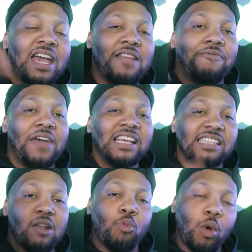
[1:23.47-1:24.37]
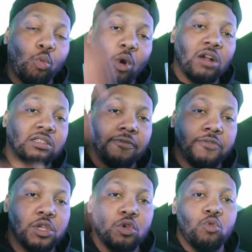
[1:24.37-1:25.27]
Invest in what works
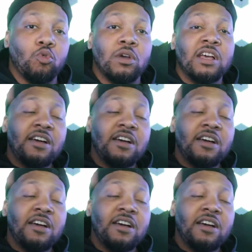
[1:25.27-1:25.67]
for you.